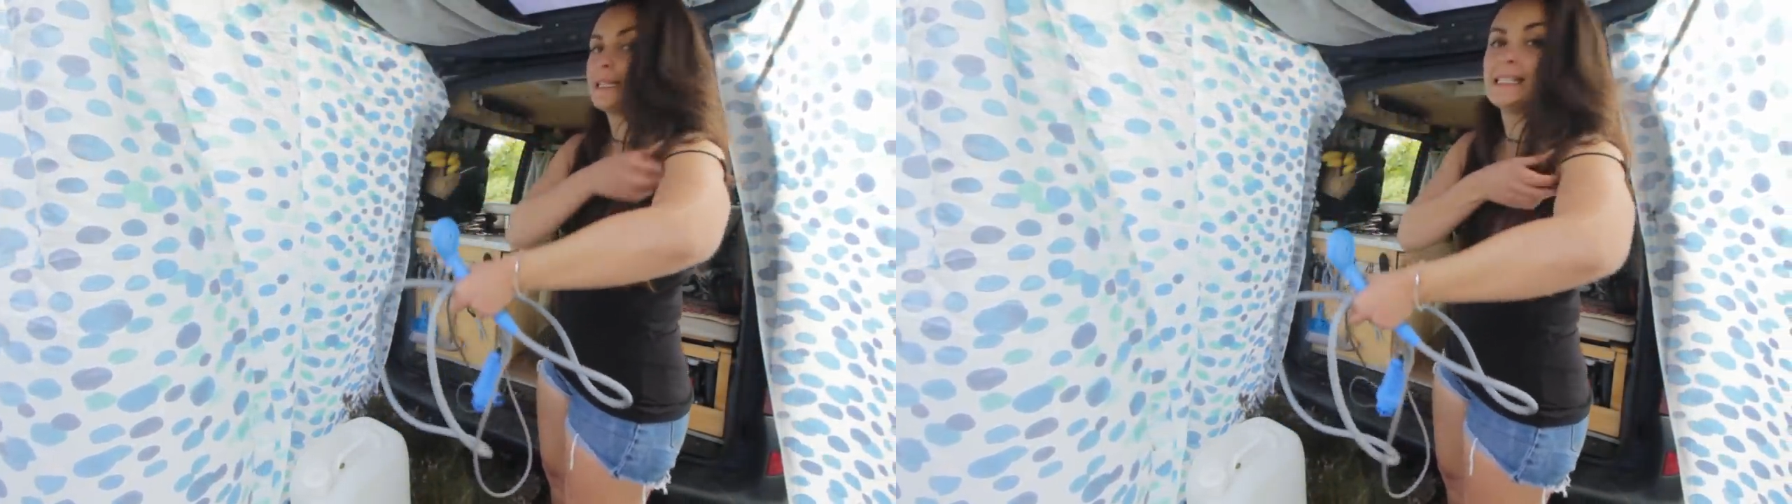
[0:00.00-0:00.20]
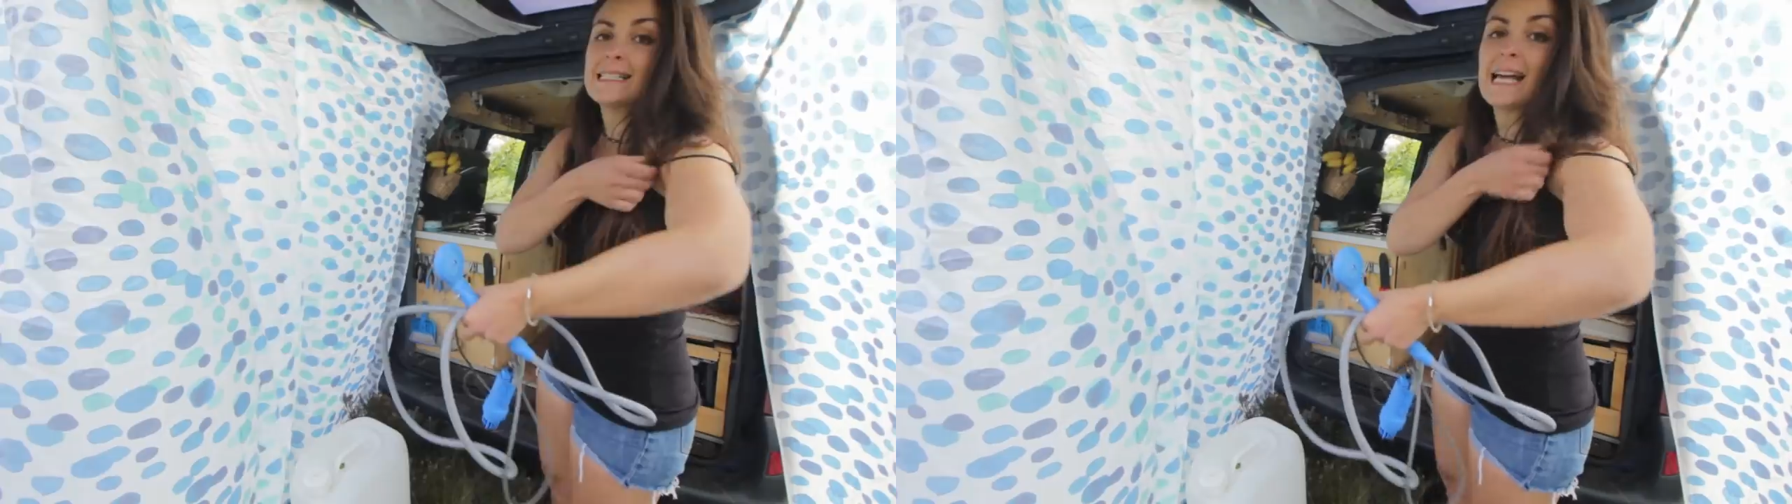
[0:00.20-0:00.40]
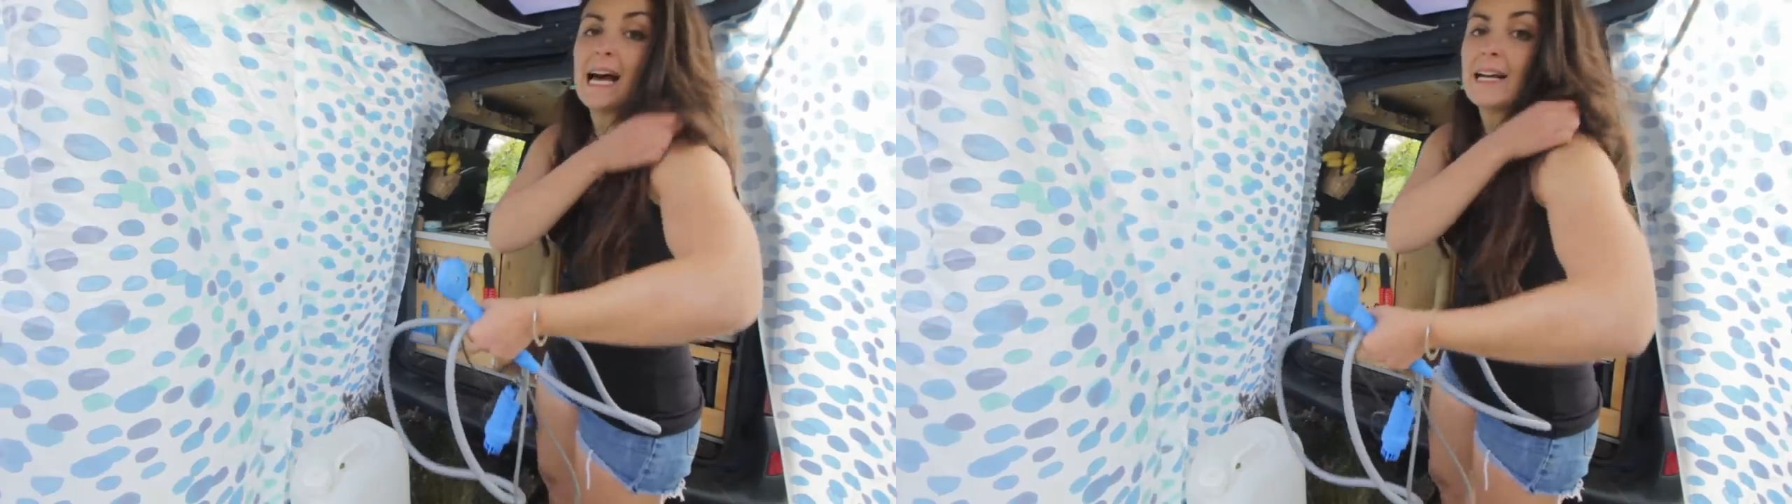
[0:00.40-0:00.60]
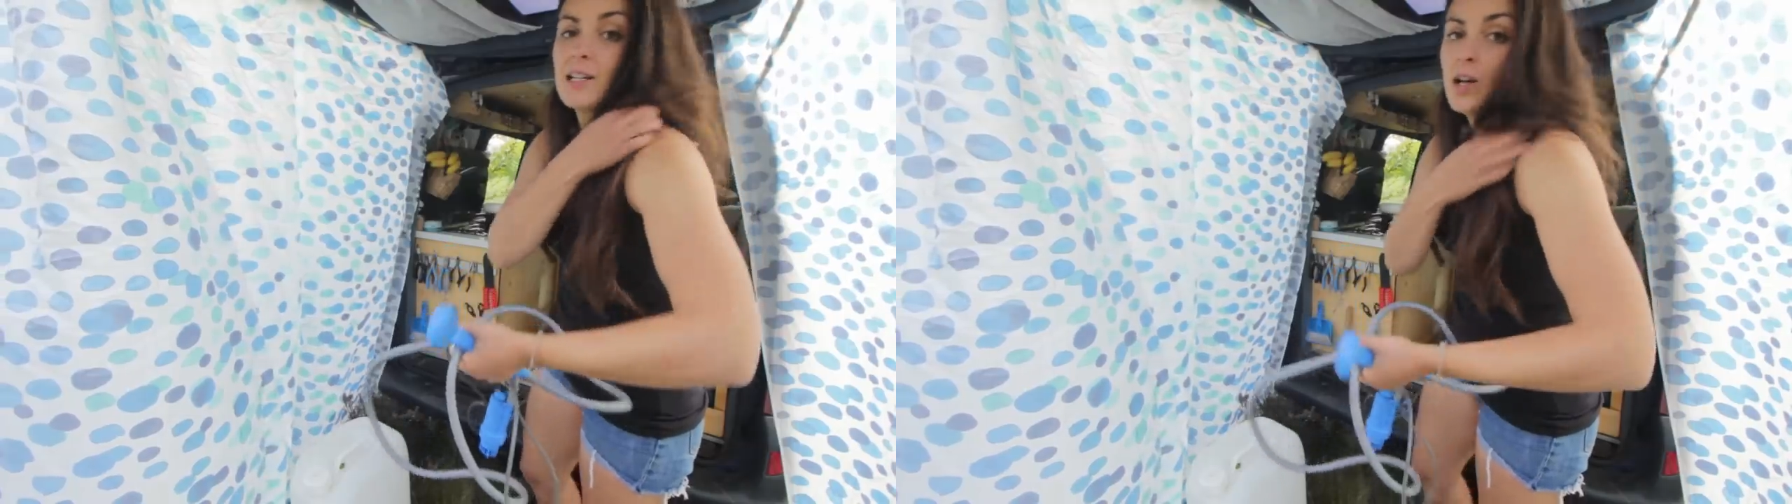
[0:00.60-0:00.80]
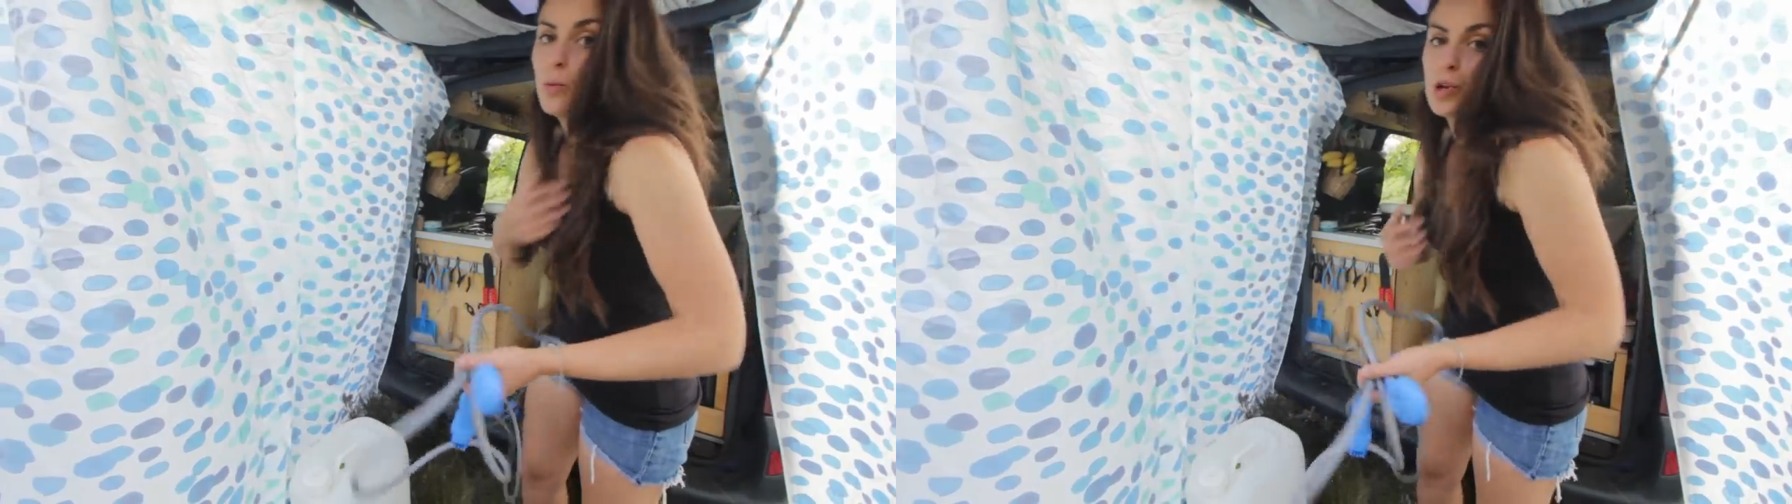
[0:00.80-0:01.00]
inside
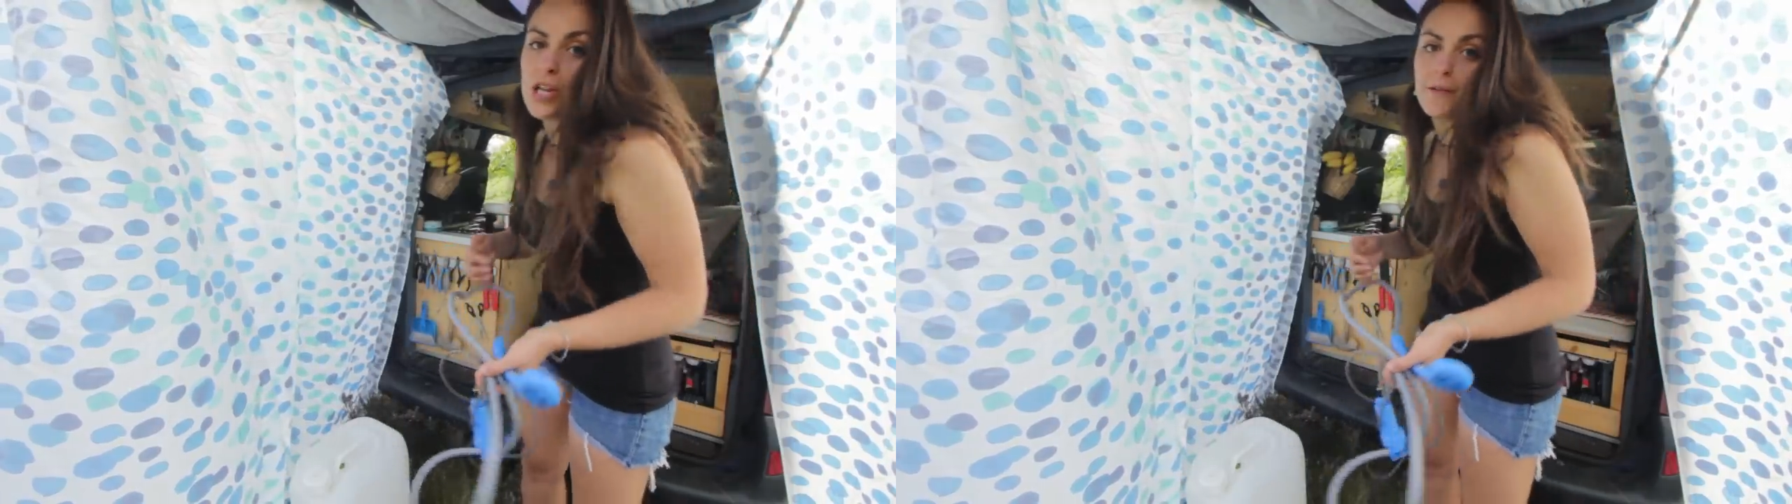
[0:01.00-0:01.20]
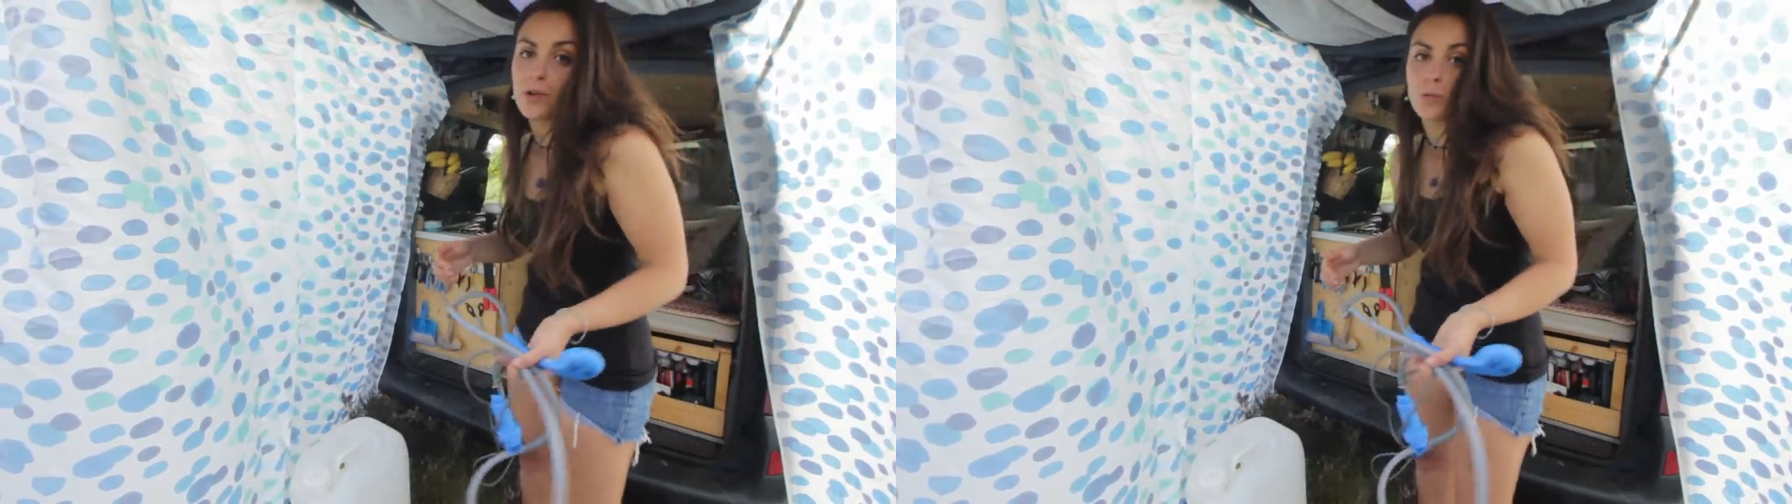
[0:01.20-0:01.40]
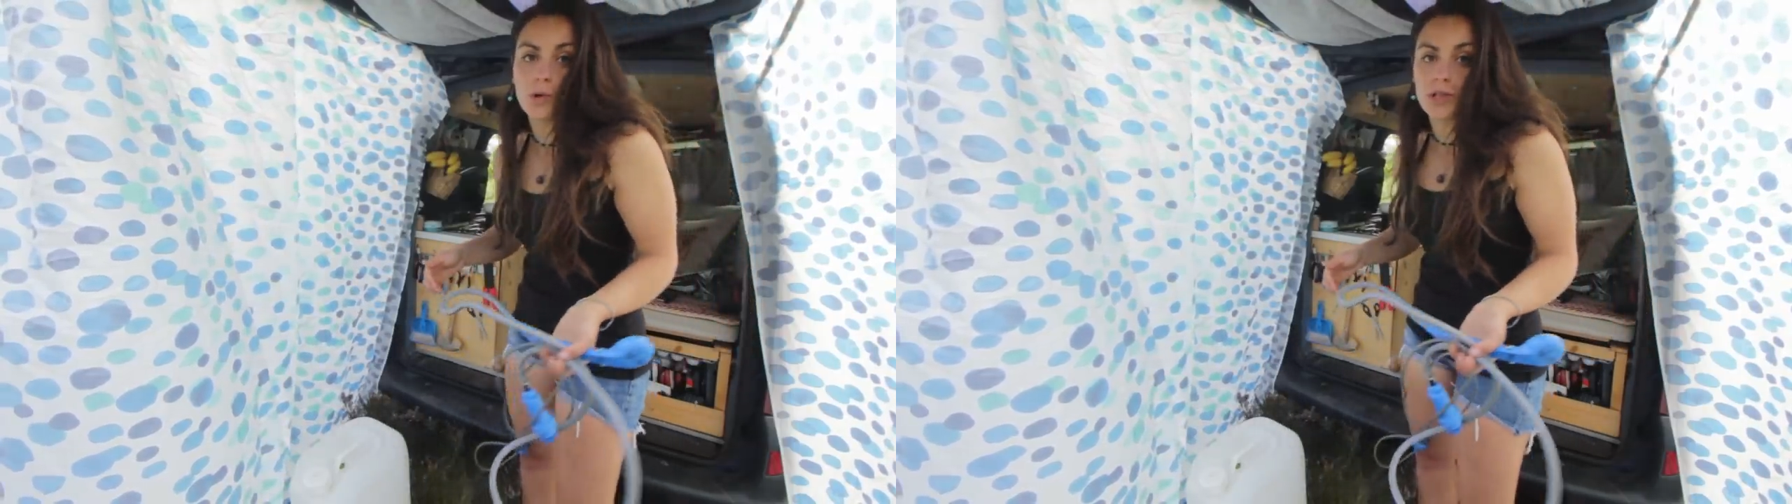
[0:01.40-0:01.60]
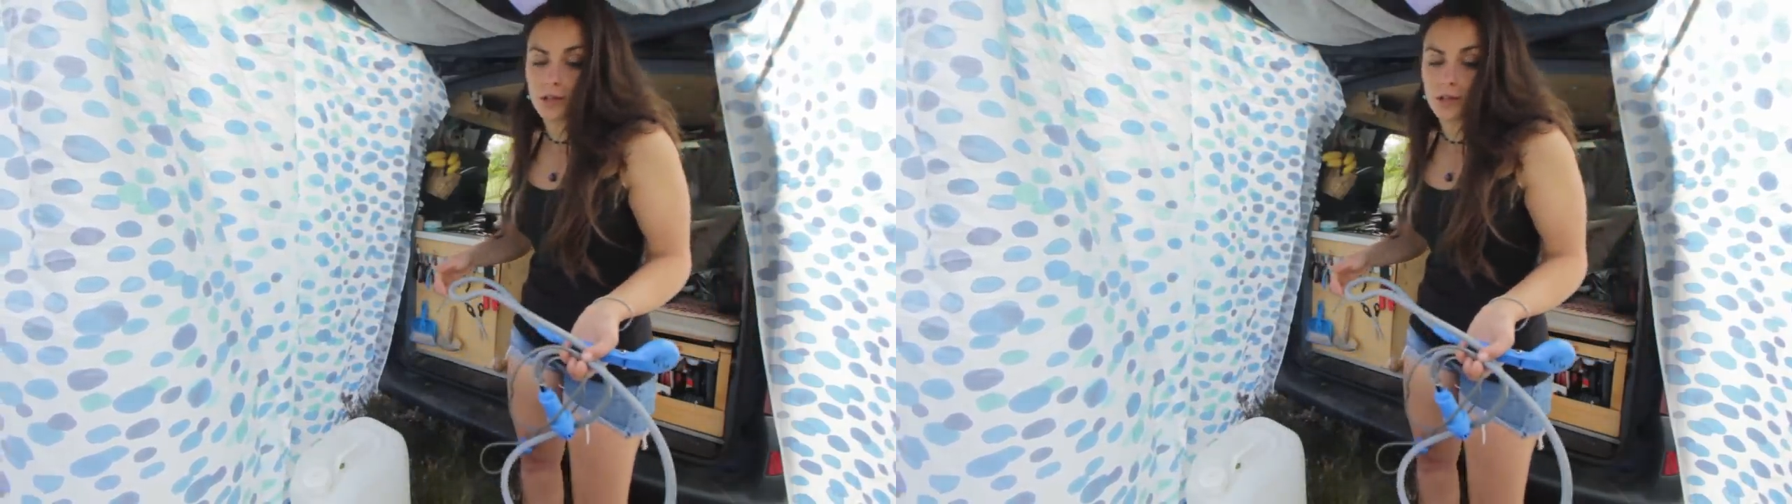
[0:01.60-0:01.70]
whichever water